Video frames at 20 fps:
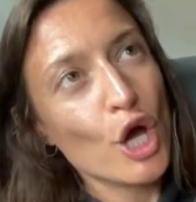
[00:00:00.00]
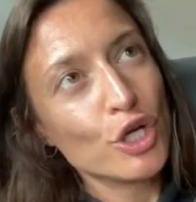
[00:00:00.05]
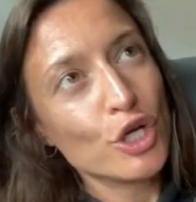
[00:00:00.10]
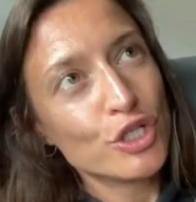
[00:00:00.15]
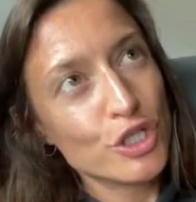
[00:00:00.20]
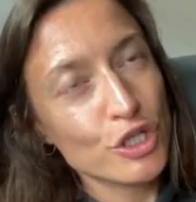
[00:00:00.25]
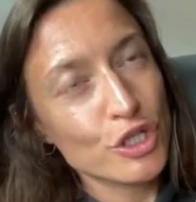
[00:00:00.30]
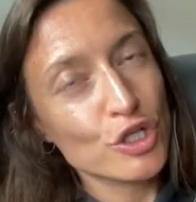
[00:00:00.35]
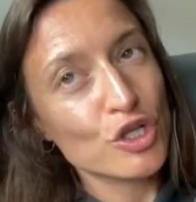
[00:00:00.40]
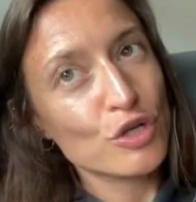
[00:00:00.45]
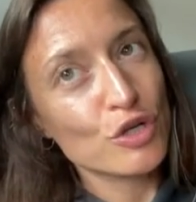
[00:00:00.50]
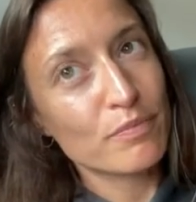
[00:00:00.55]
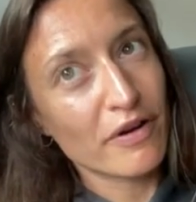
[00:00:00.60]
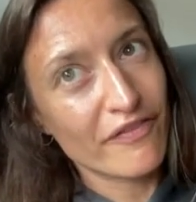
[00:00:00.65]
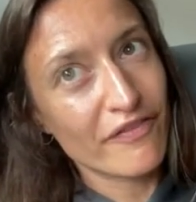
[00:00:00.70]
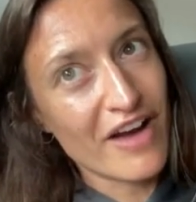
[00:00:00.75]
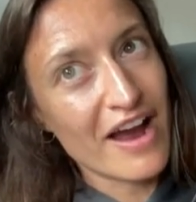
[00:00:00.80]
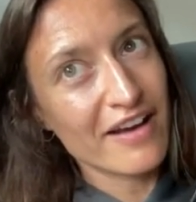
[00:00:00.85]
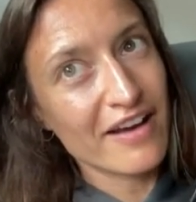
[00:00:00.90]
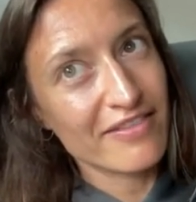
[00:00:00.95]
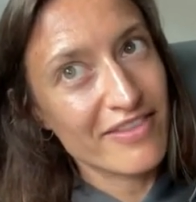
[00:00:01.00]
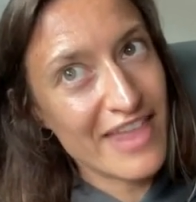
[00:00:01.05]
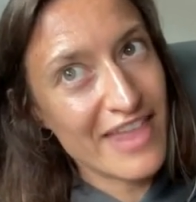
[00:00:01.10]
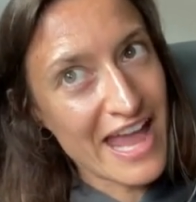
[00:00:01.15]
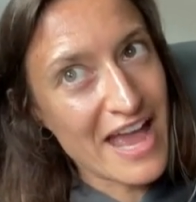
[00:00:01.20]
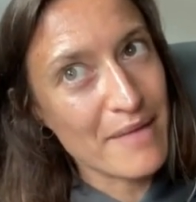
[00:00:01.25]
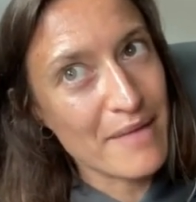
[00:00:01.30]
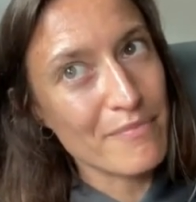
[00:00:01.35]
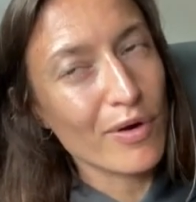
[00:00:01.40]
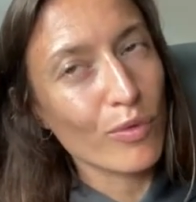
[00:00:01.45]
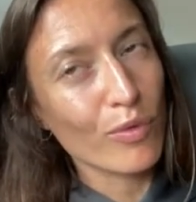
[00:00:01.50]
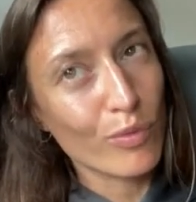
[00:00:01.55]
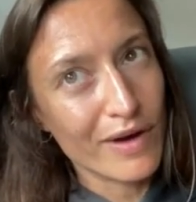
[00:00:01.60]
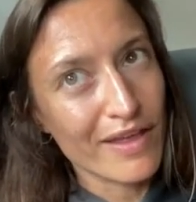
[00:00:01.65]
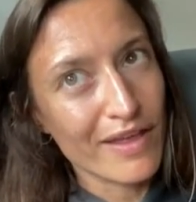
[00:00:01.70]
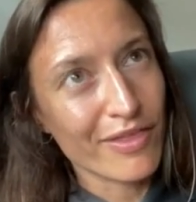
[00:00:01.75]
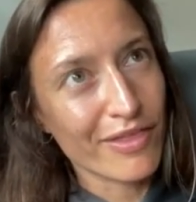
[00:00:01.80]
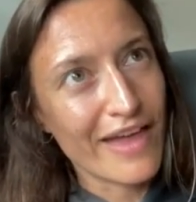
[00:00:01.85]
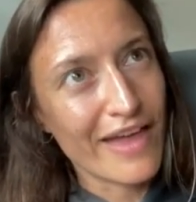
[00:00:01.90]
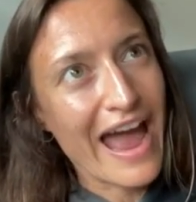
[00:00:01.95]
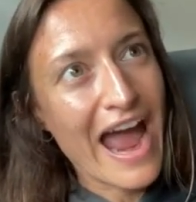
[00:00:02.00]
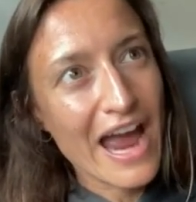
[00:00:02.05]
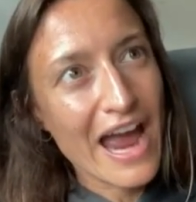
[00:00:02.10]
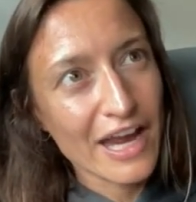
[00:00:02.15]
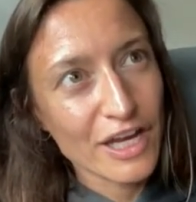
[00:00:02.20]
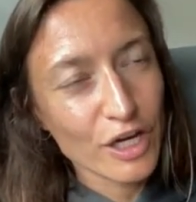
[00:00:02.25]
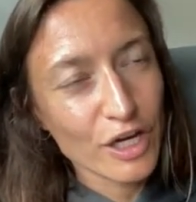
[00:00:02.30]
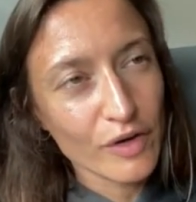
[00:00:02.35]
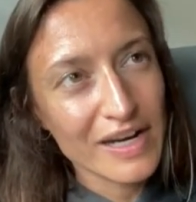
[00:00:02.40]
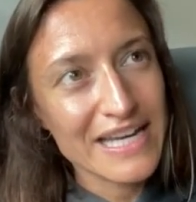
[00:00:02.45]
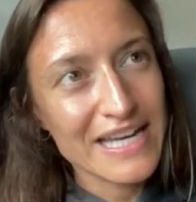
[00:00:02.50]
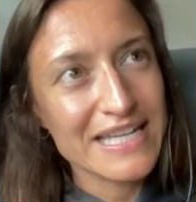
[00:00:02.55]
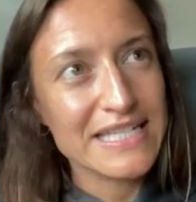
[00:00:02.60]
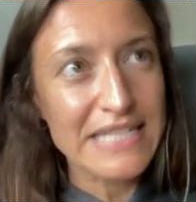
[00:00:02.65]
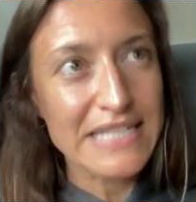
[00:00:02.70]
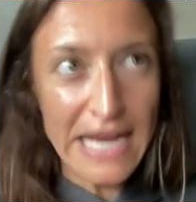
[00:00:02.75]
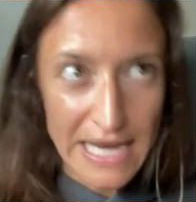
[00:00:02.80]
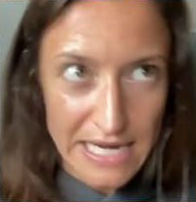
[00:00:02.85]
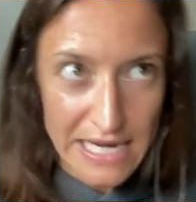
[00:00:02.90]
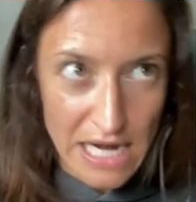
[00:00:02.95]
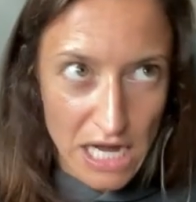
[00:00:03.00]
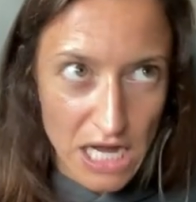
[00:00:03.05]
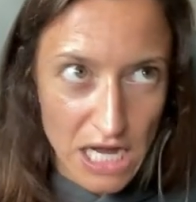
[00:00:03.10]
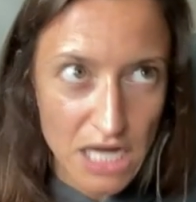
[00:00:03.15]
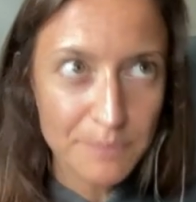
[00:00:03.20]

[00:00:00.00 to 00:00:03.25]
to provide them with accurate data